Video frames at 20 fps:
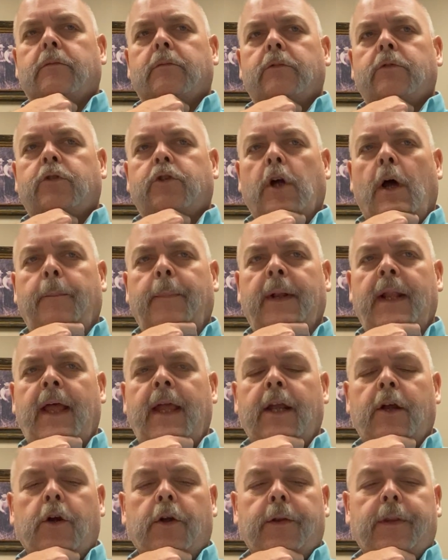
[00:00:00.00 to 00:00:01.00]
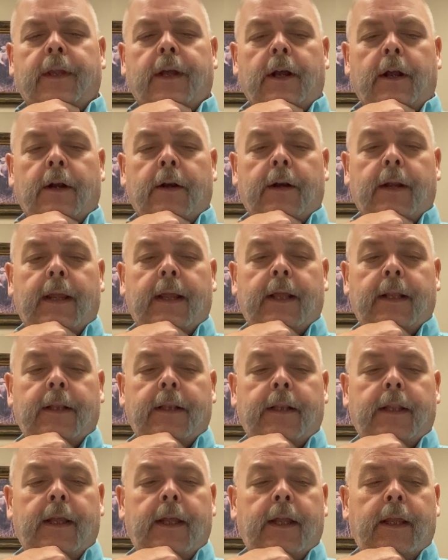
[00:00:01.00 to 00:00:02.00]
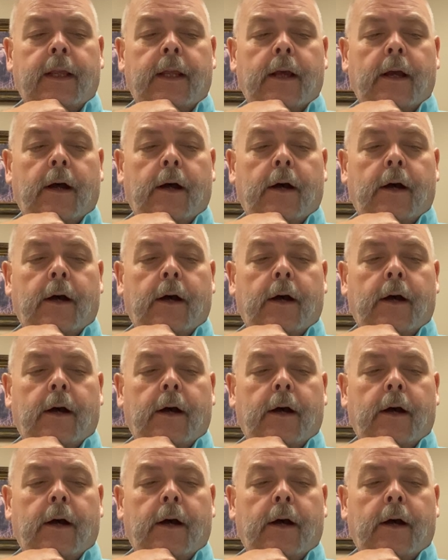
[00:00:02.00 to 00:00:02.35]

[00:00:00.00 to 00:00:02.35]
dropping anchor there in the